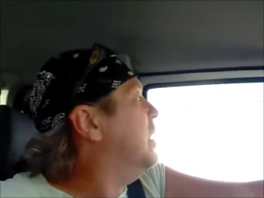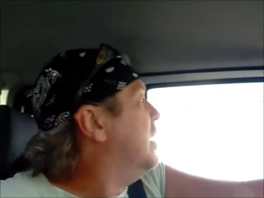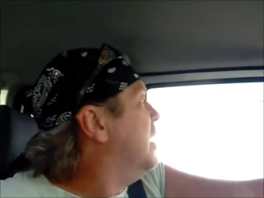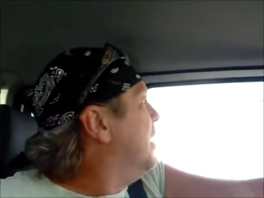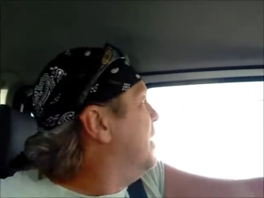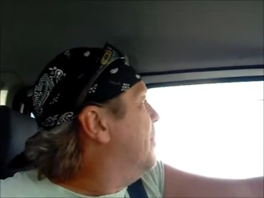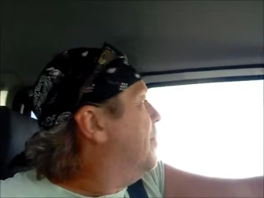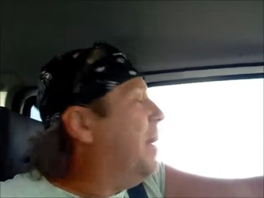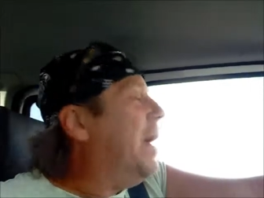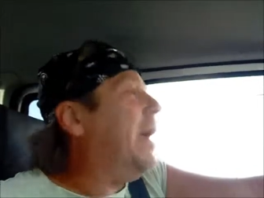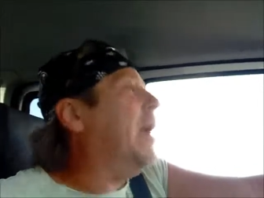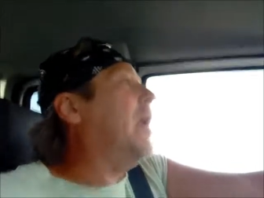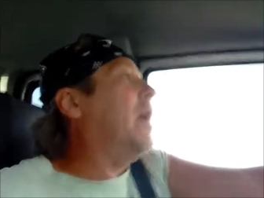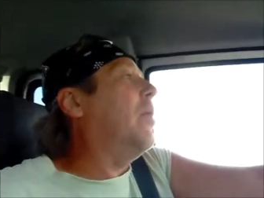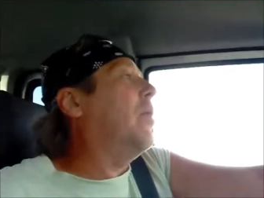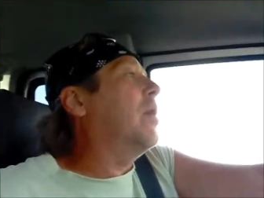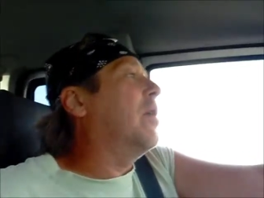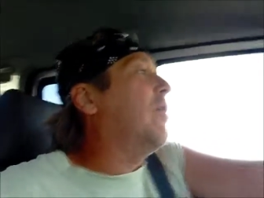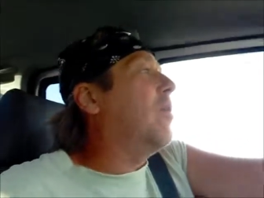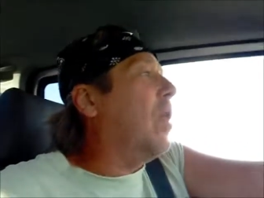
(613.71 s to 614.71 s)
man, I
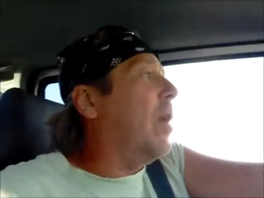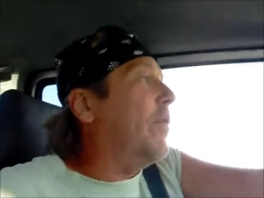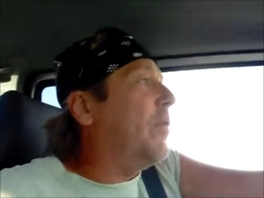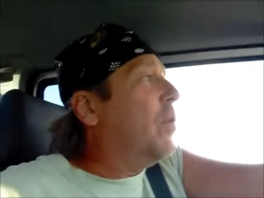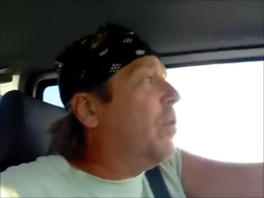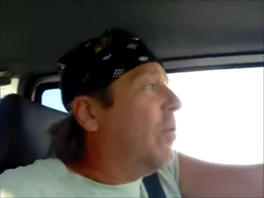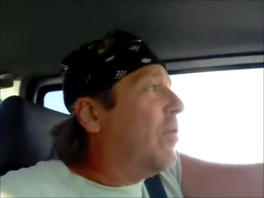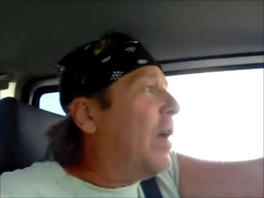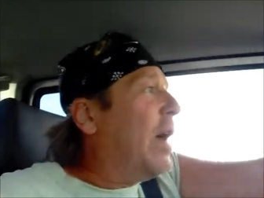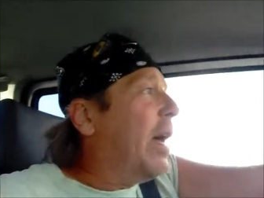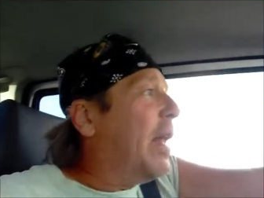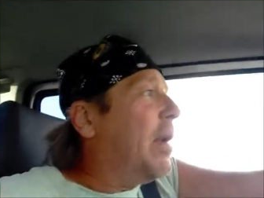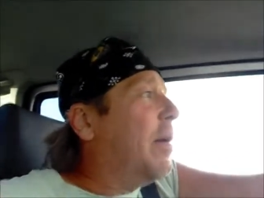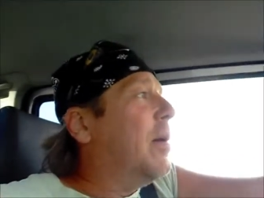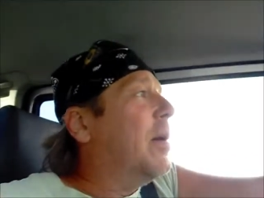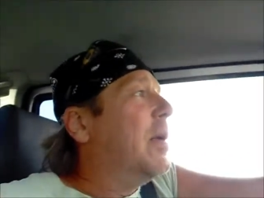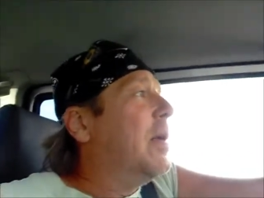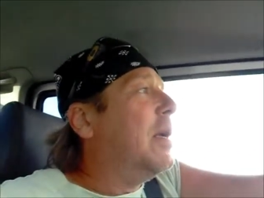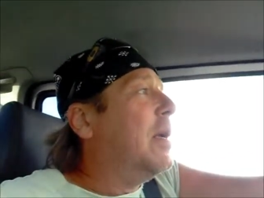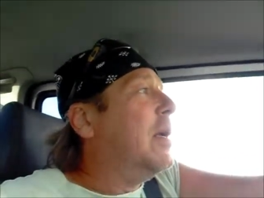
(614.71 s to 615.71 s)
would have loved to have had a,
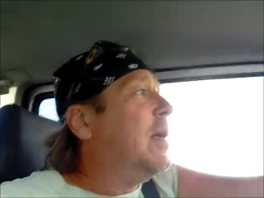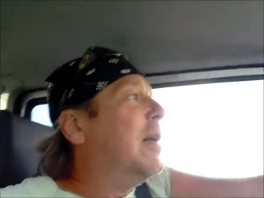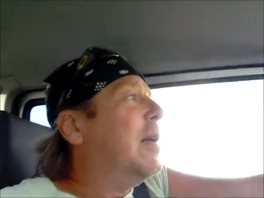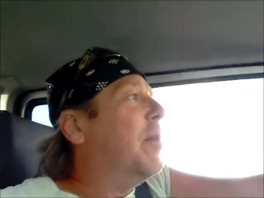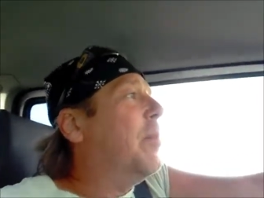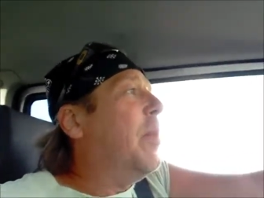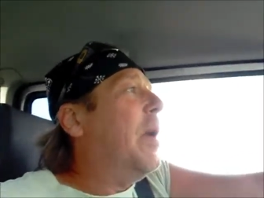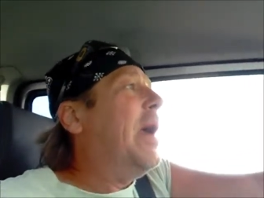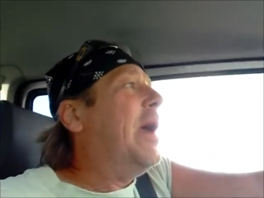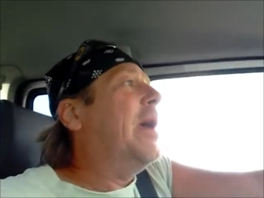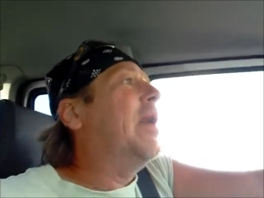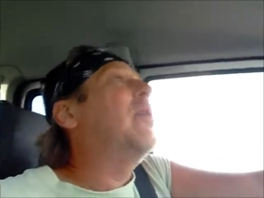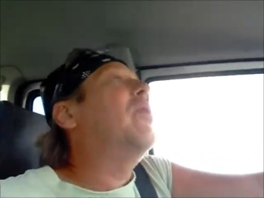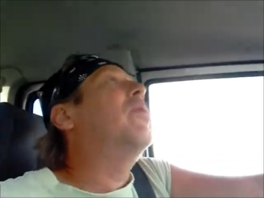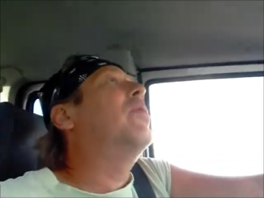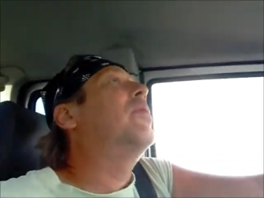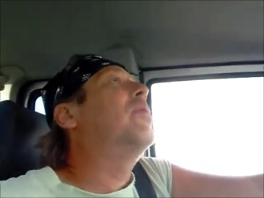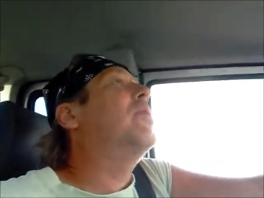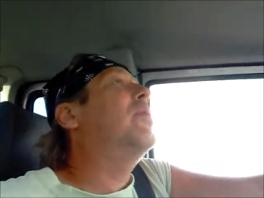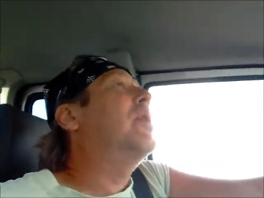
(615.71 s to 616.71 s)
a band.
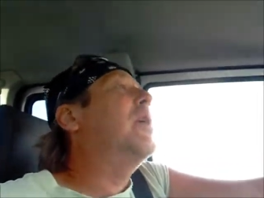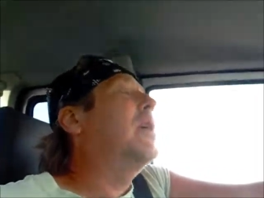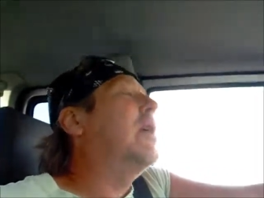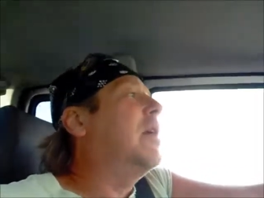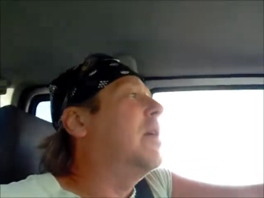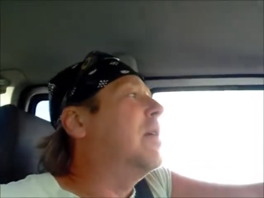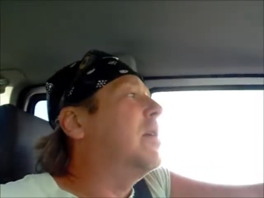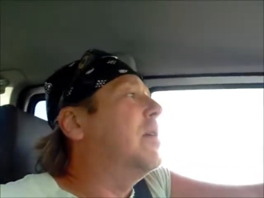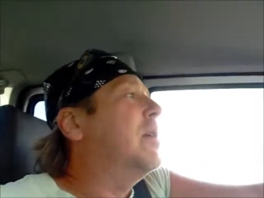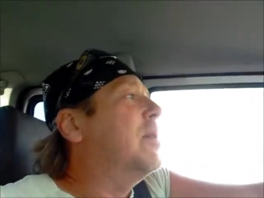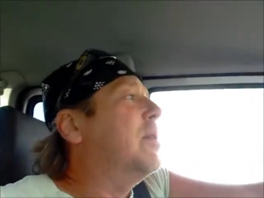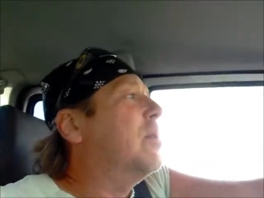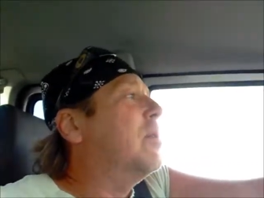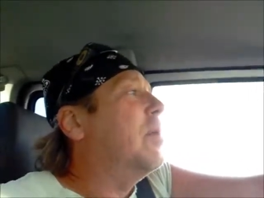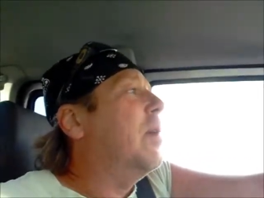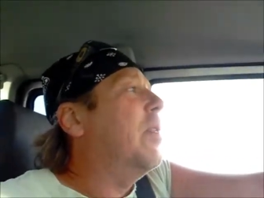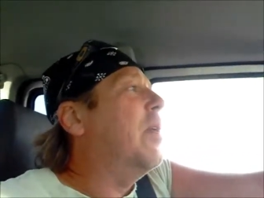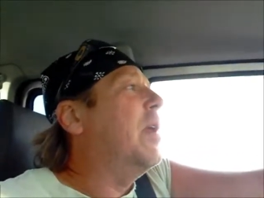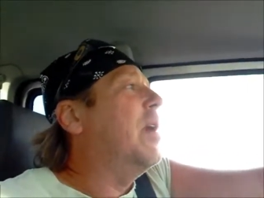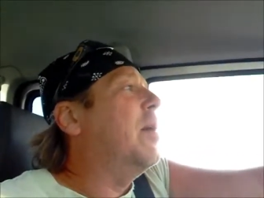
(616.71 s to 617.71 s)
Uh,
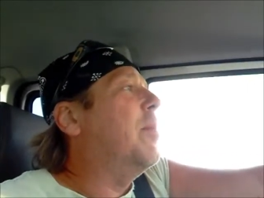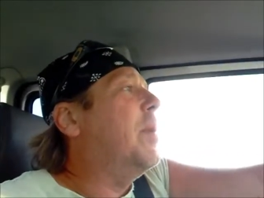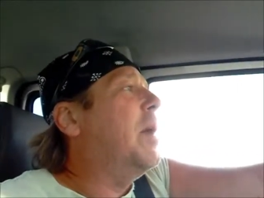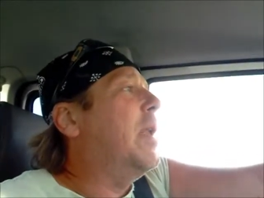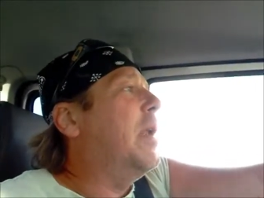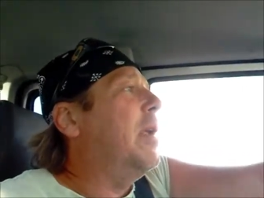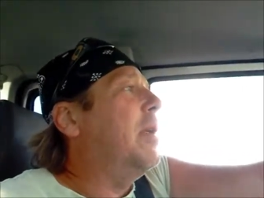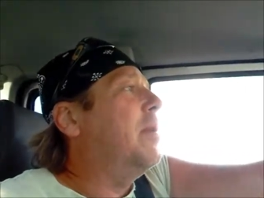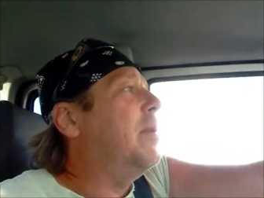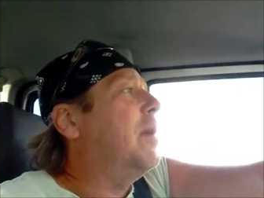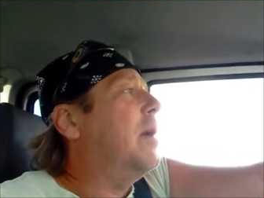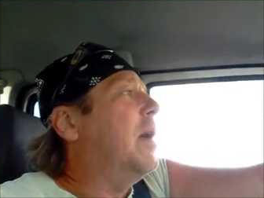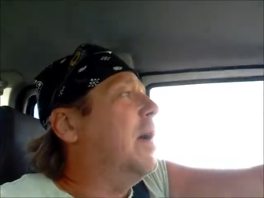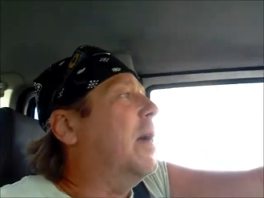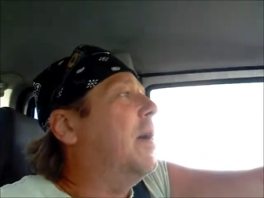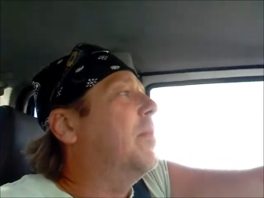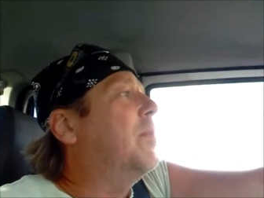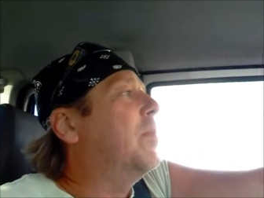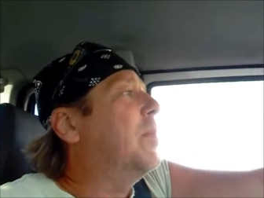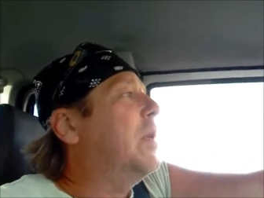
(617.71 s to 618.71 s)
with him in it.
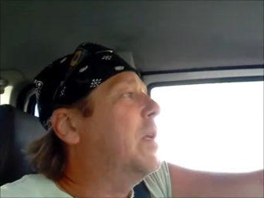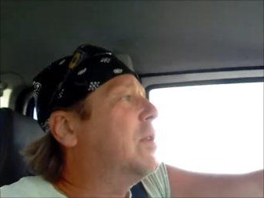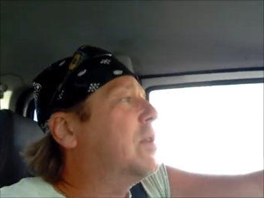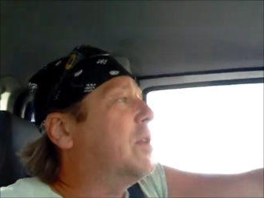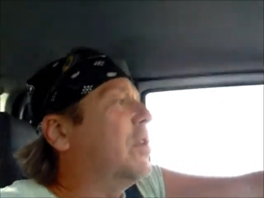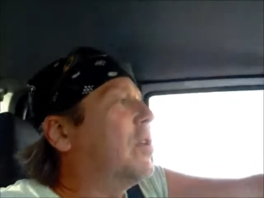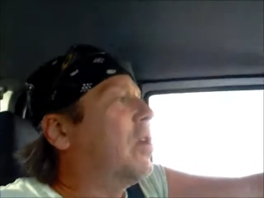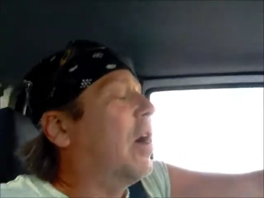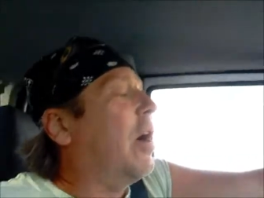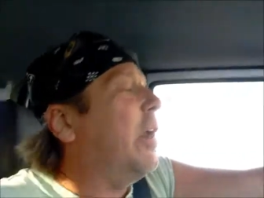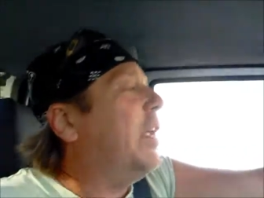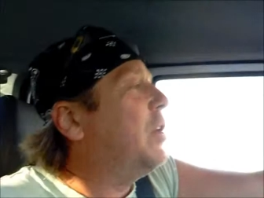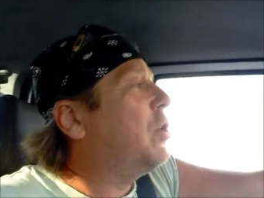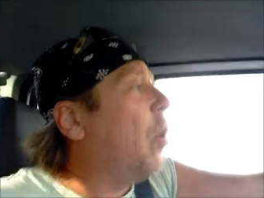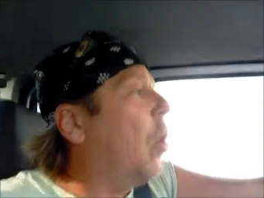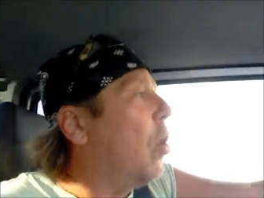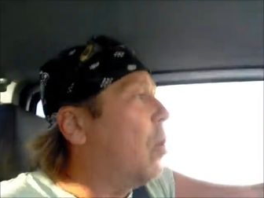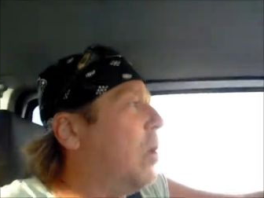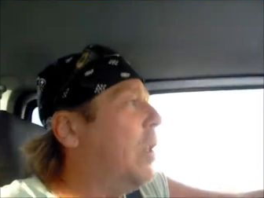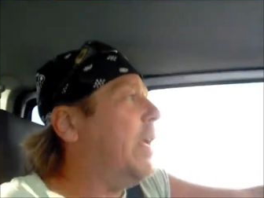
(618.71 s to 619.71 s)
Uh, his guitar, he
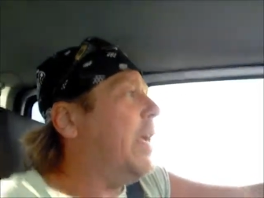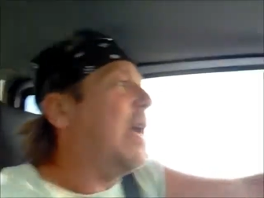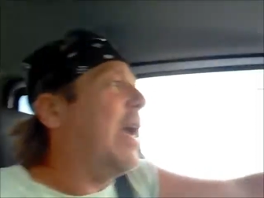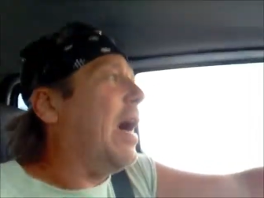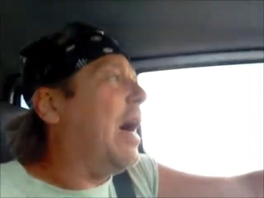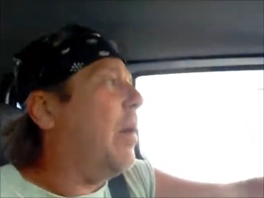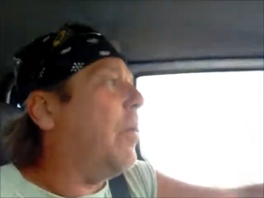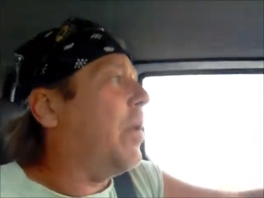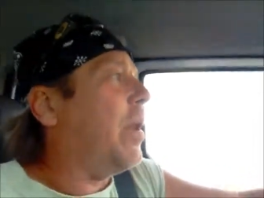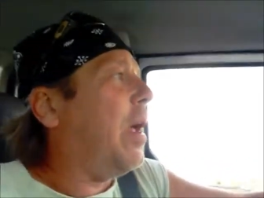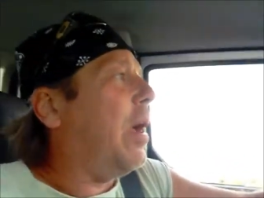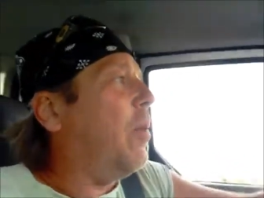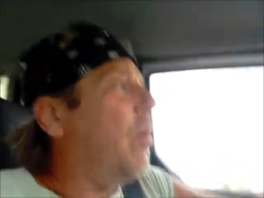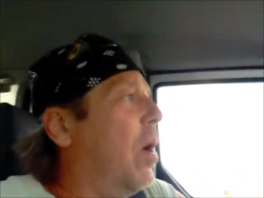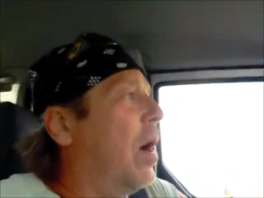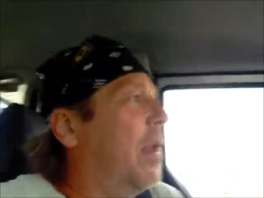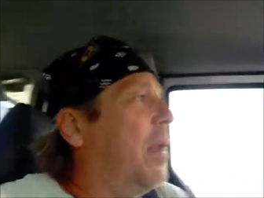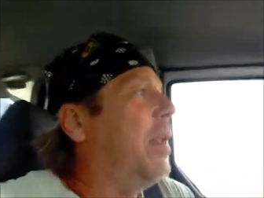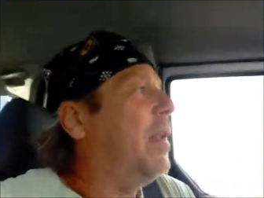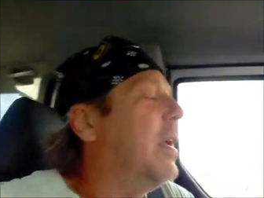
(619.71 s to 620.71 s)
totally got what I
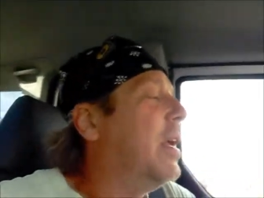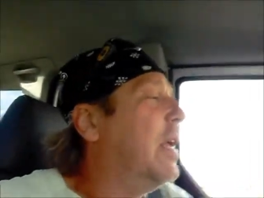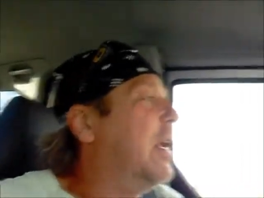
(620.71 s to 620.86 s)
wanted.